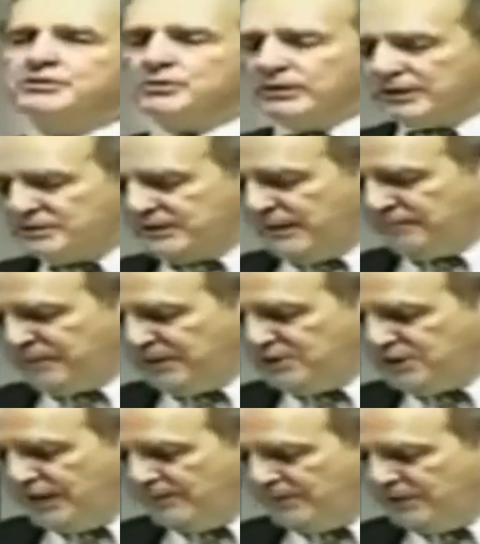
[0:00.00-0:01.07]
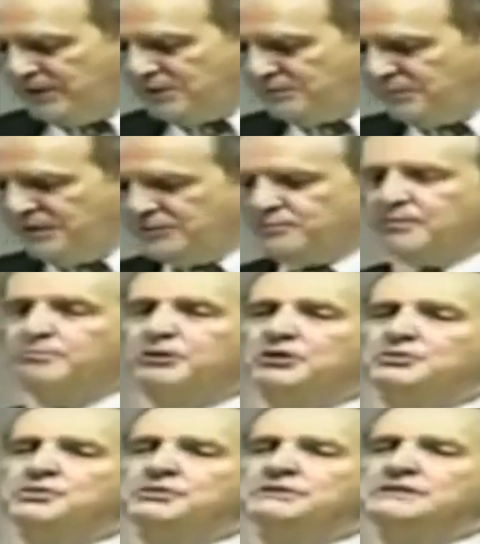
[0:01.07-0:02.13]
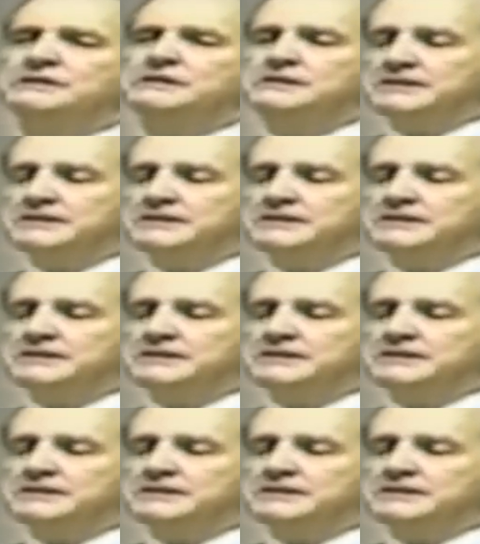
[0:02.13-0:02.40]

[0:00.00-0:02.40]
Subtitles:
to accept a Japanese peace proposal